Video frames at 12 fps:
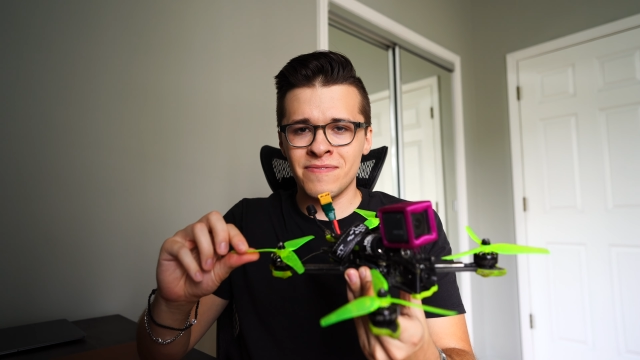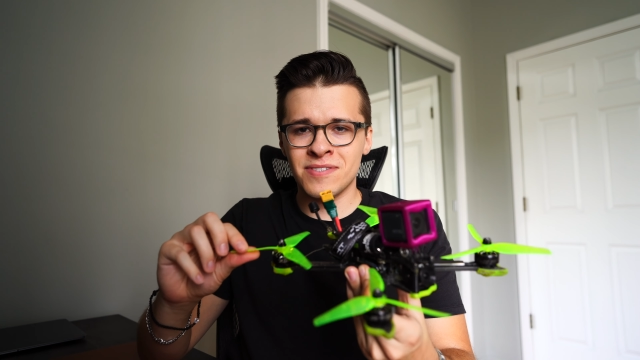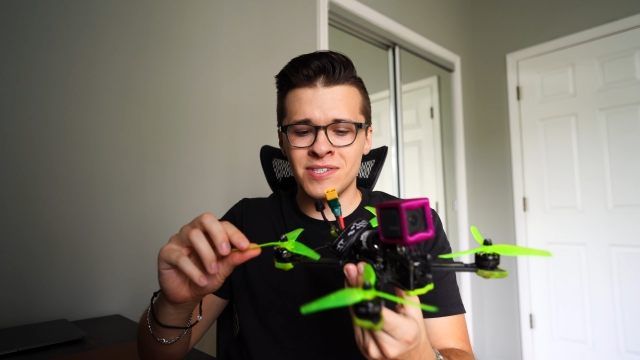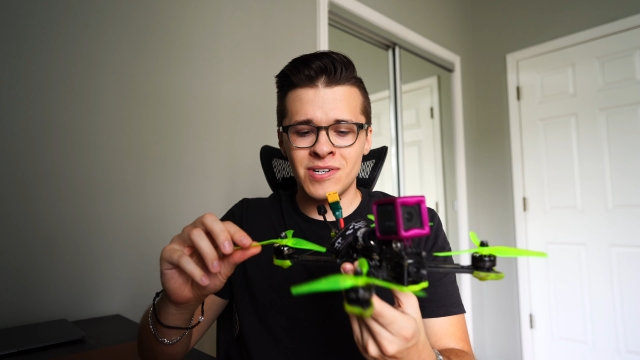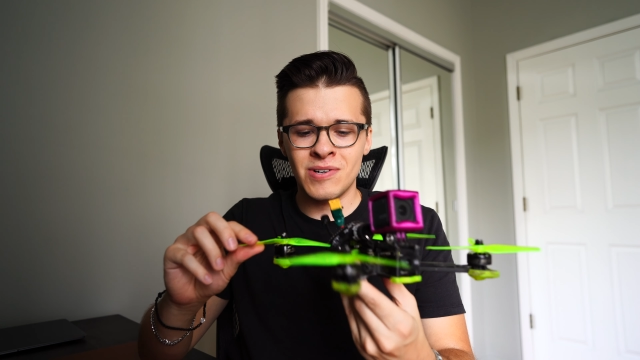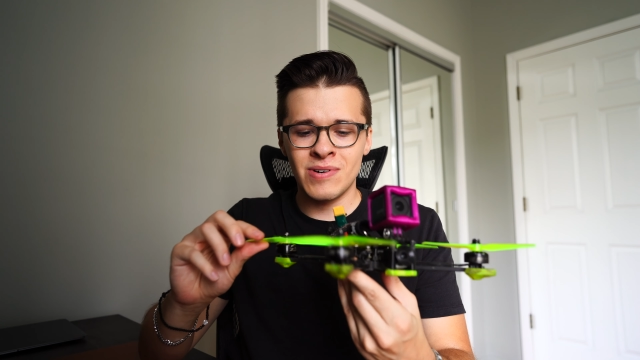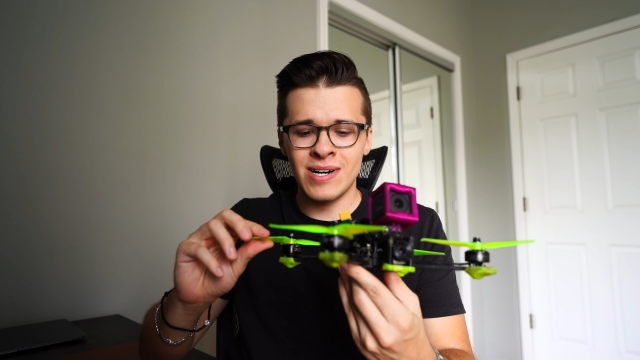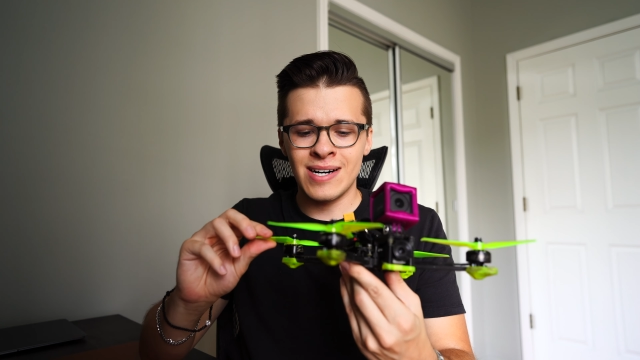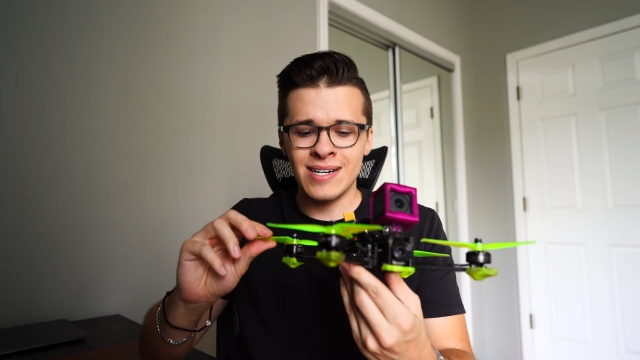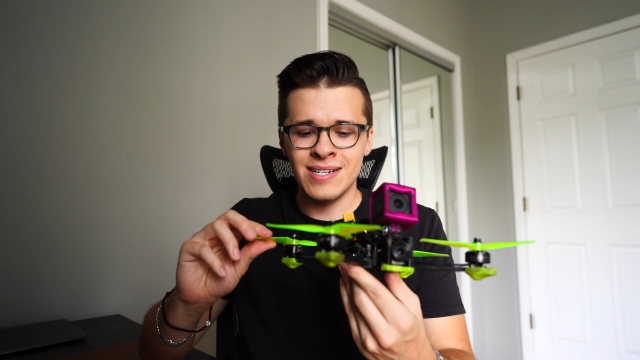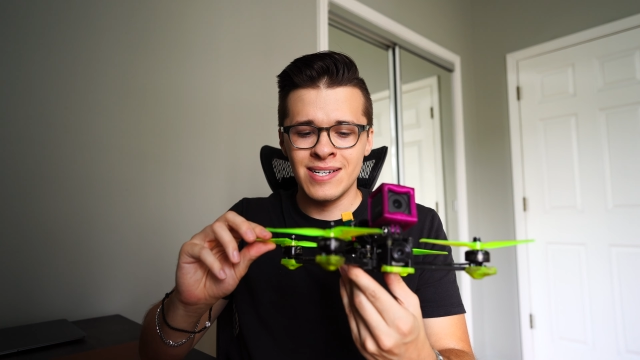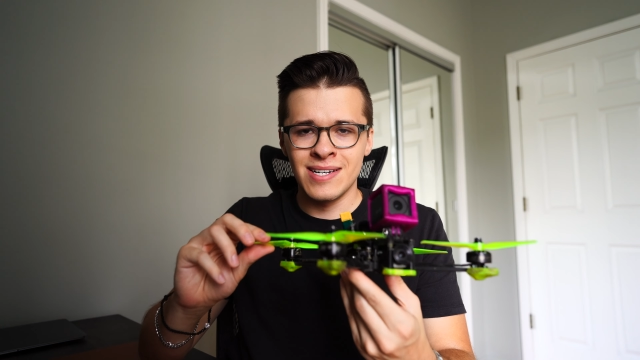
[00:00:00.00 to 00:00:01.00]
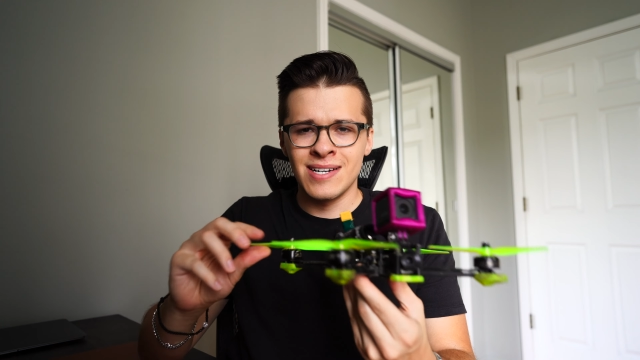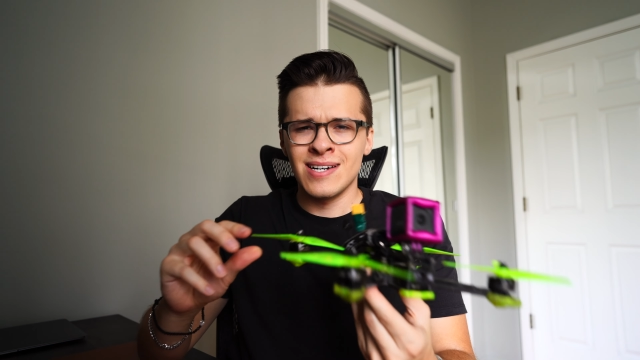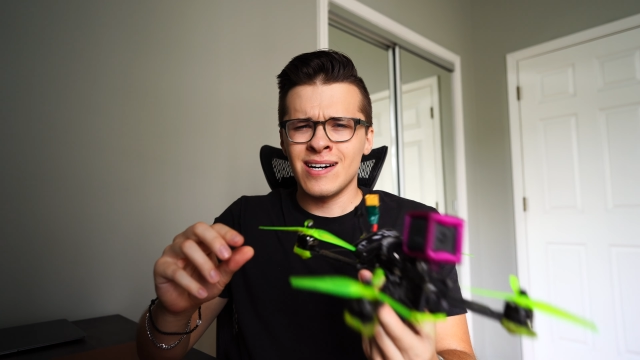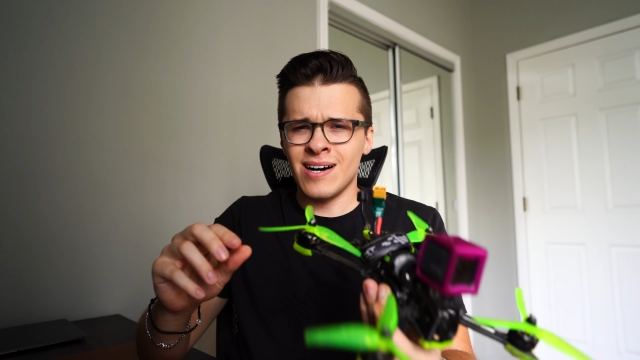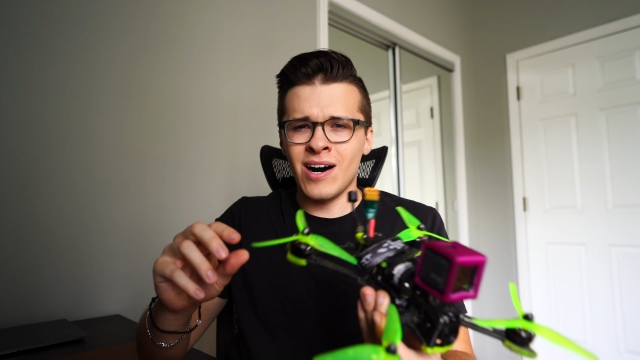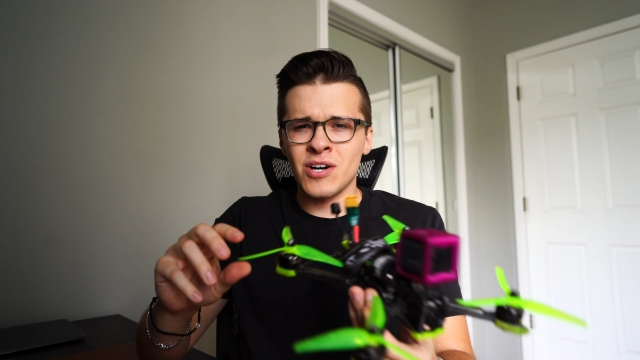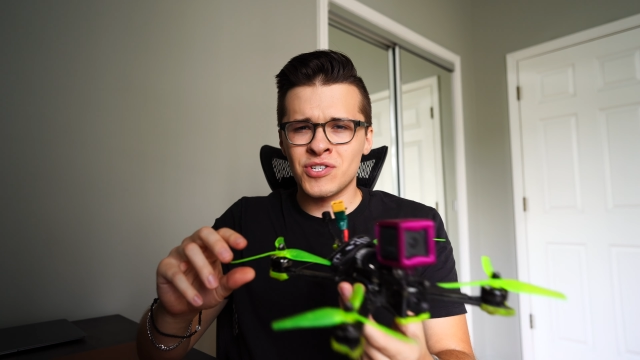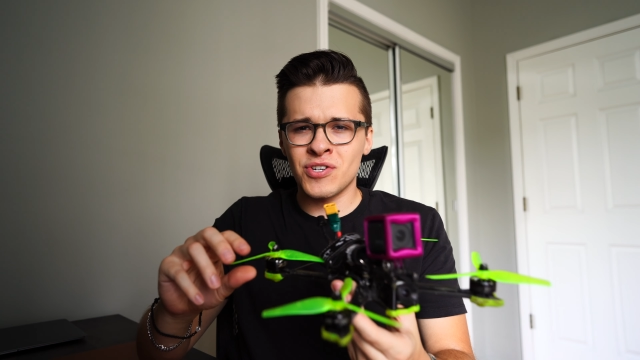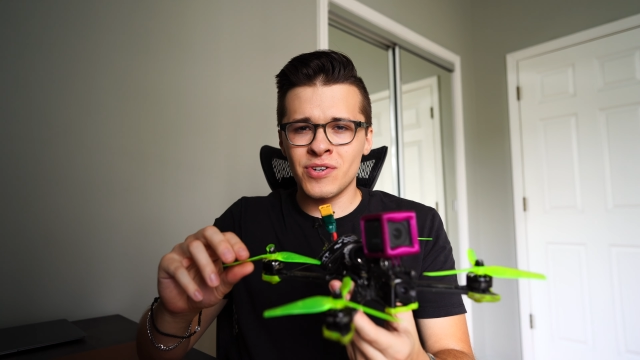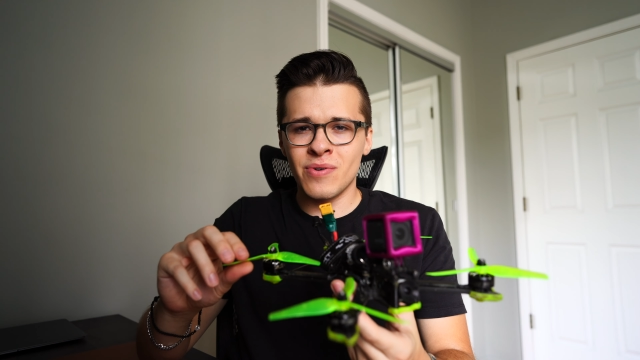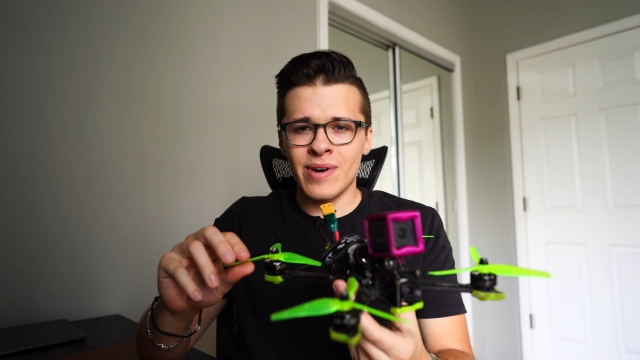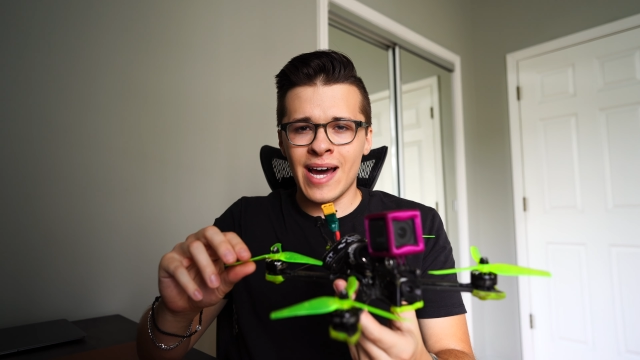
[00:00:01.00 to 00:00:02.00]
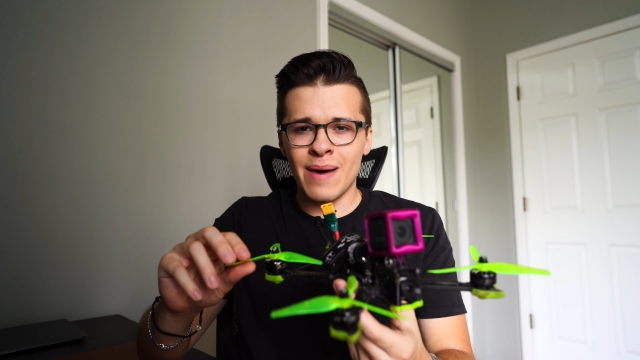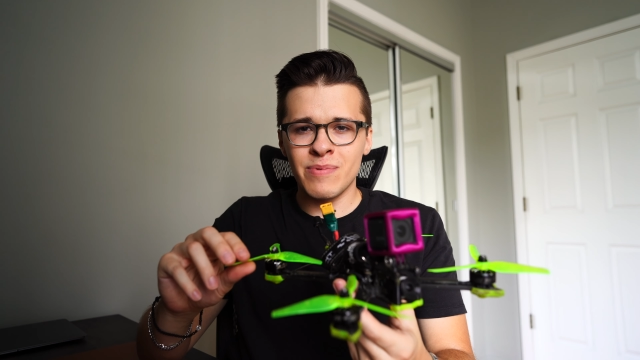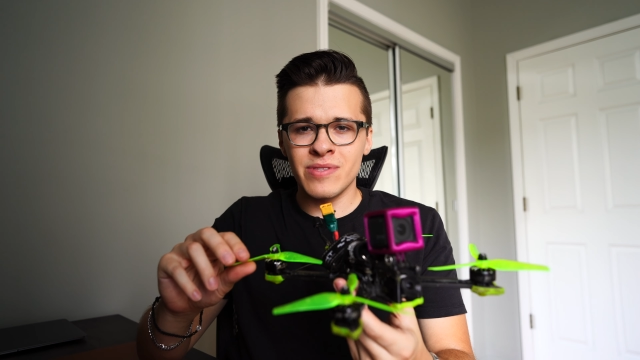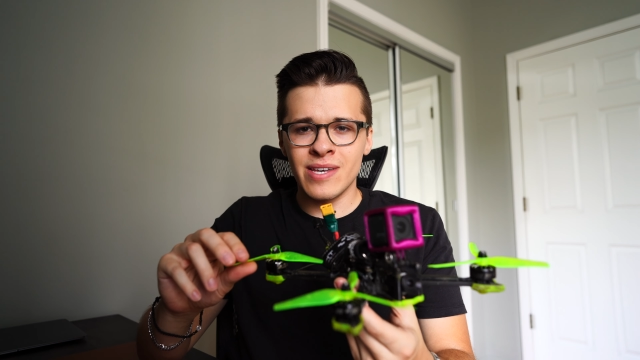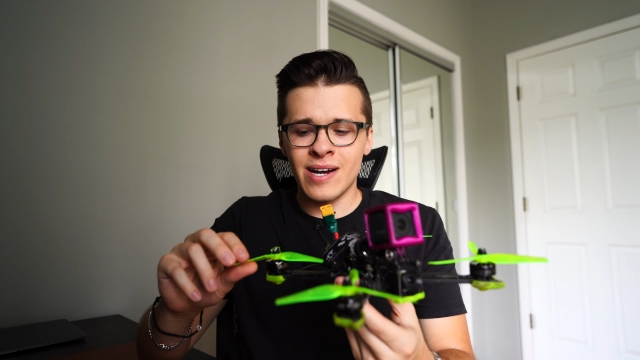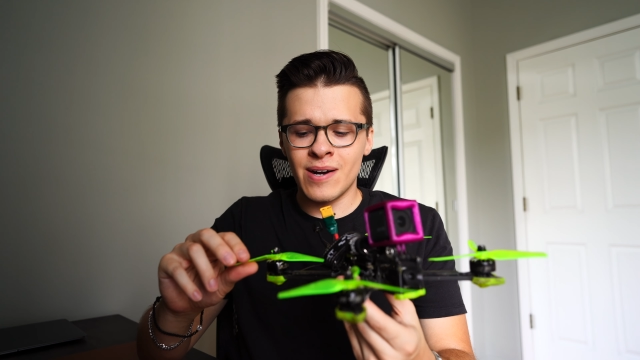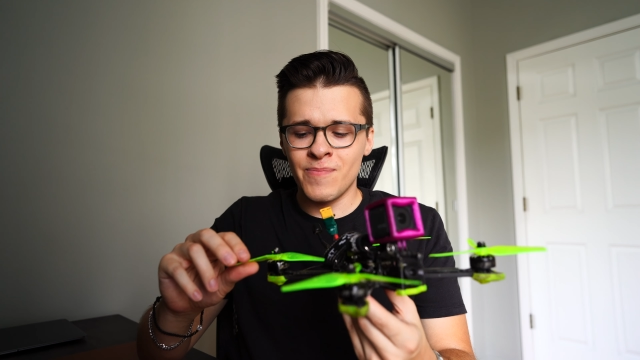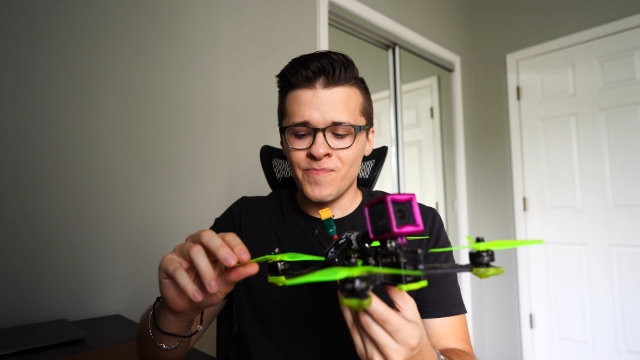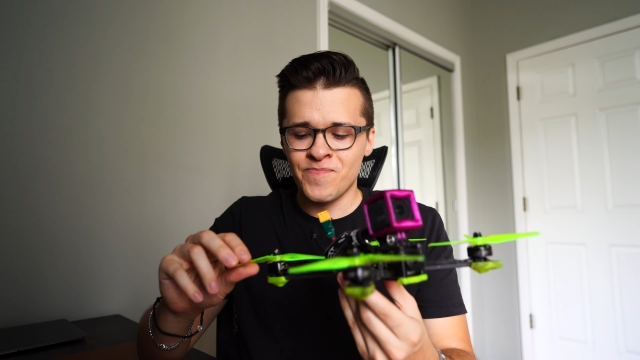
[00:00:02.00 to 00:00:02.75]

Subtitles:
so I'll show you what happened there.